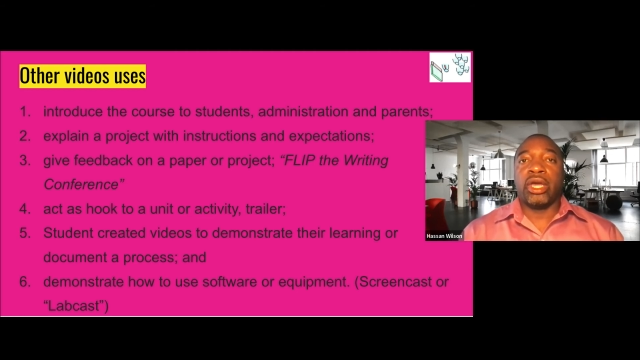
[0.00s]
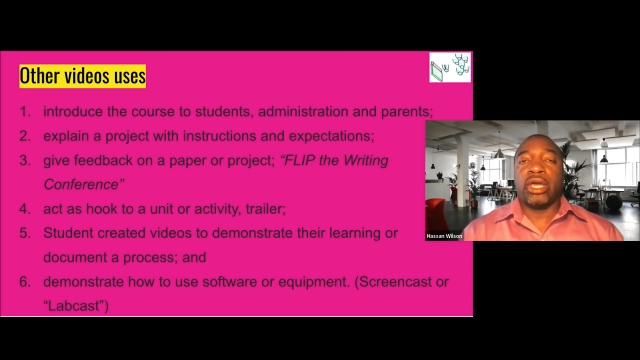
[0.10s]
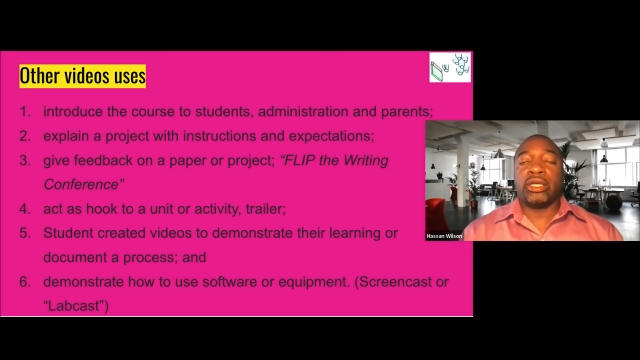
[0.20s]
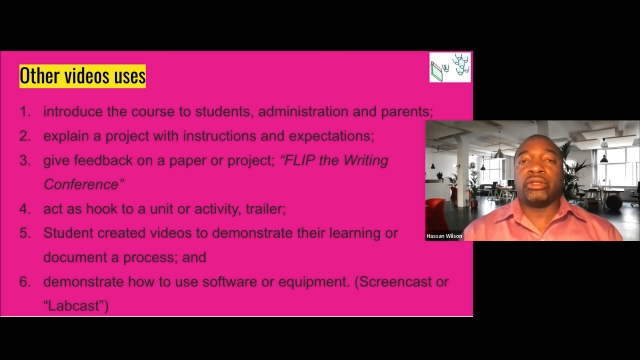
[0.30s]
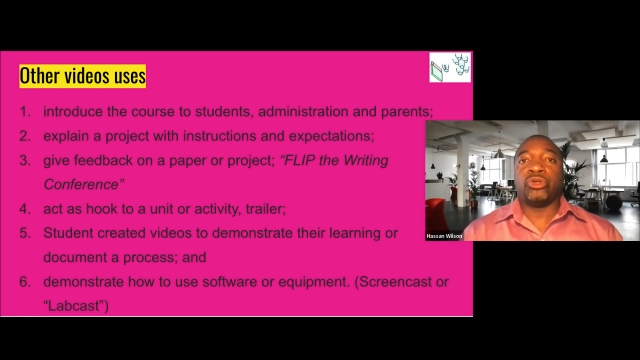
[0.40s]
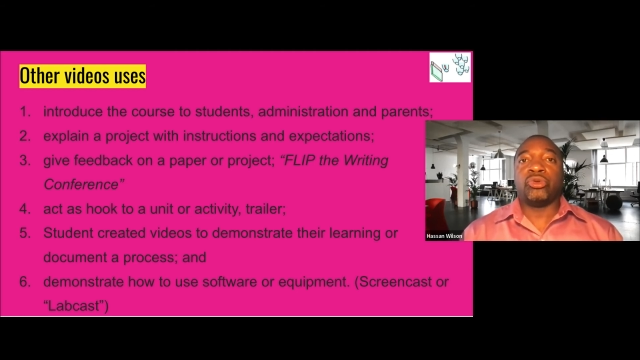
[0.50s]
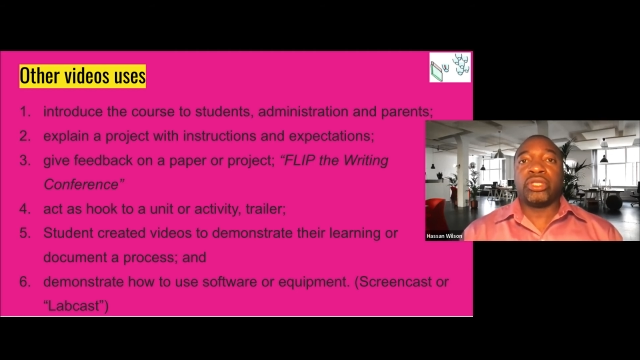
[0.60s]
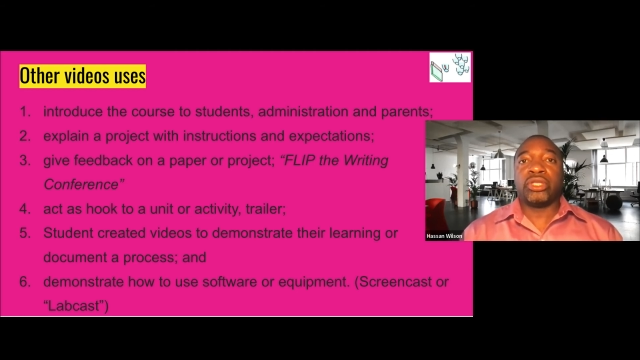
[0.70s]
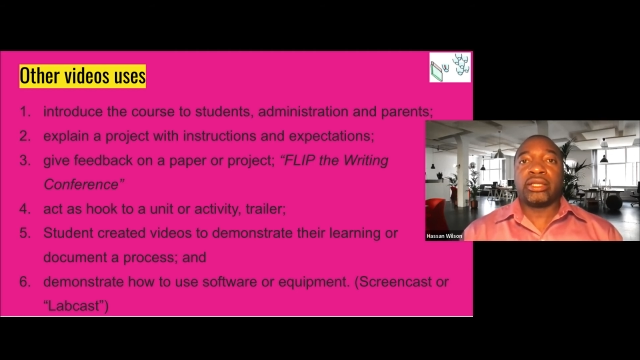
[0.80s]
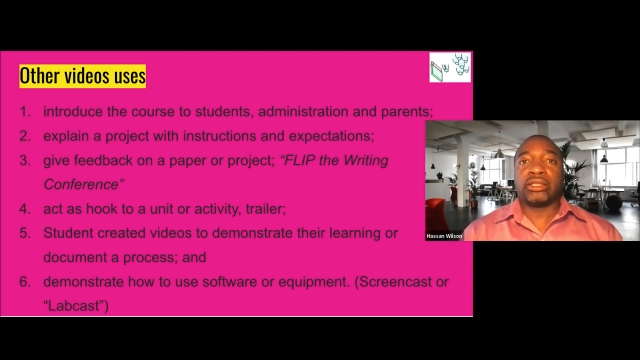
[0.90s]
and then
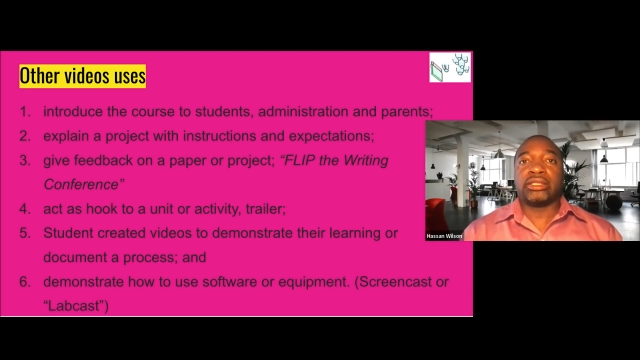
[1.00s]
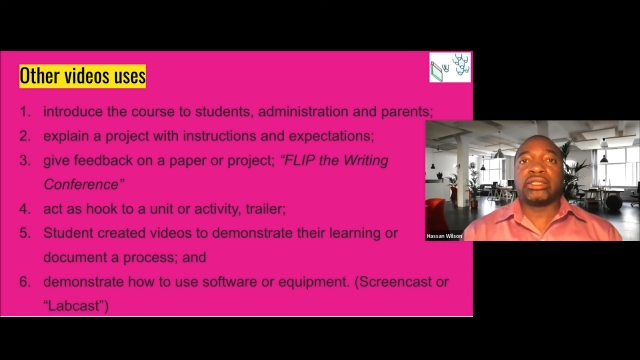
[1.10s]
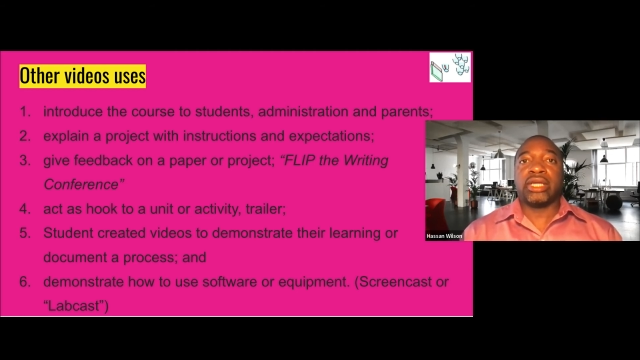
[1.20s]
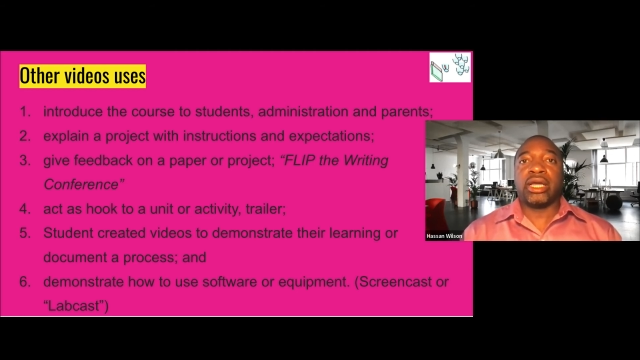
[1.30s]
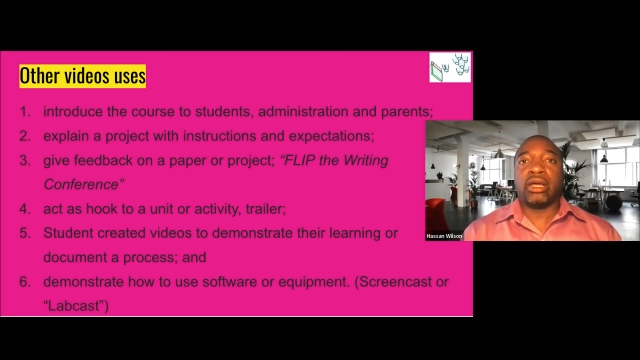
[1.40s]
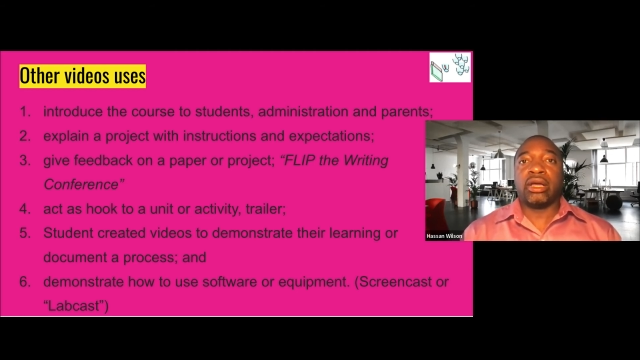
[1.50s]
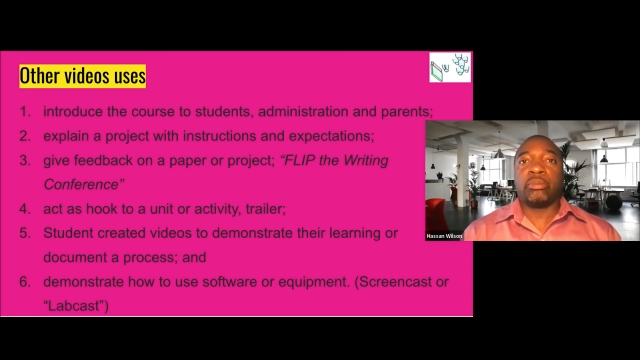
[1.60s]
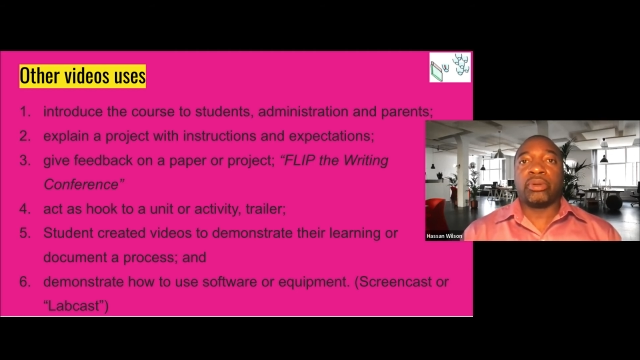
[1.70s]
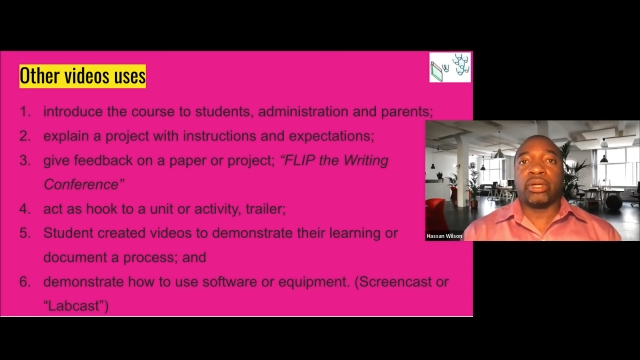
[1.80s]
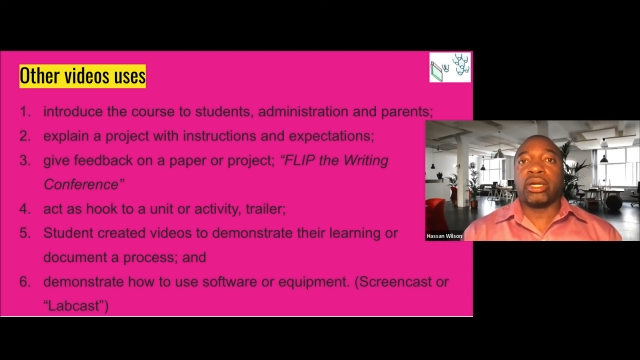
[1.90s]
use that to set
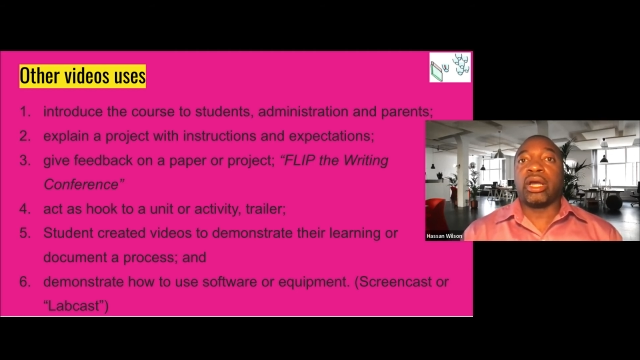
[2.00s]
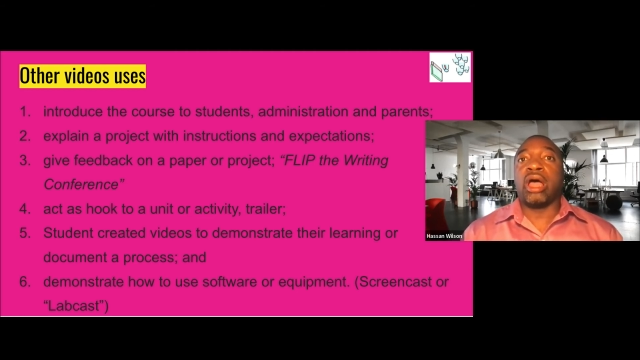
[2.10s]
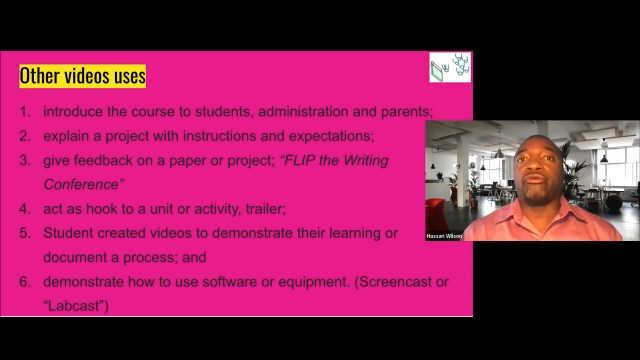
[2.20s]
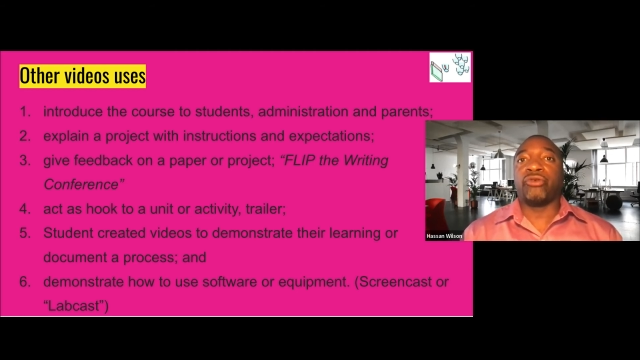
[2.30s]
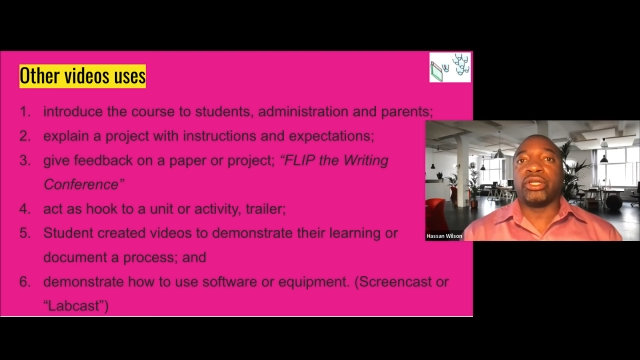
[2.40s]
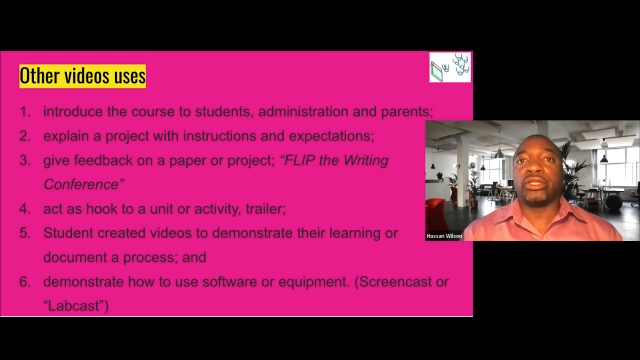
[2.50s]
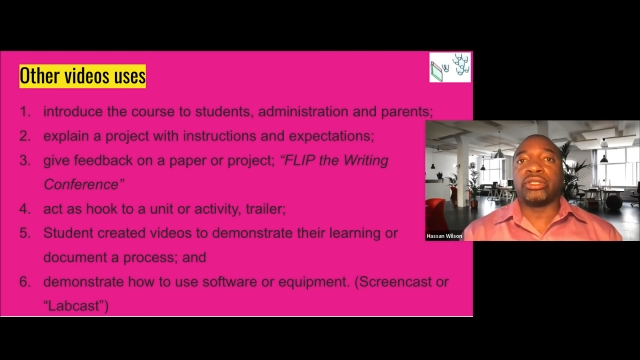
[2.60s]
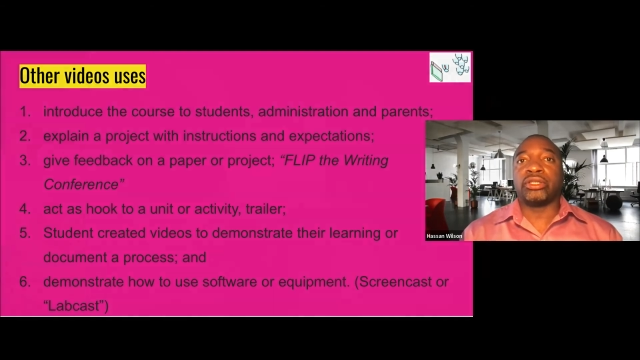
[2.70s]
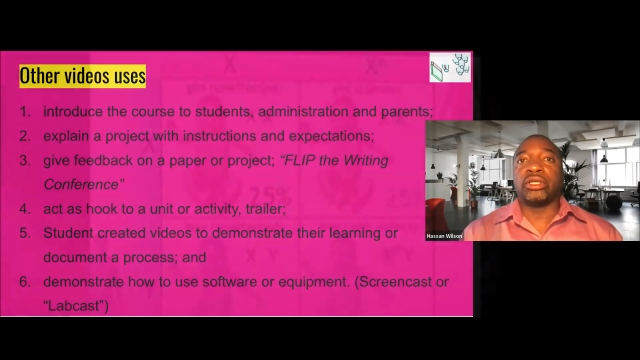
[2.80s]
up a conference.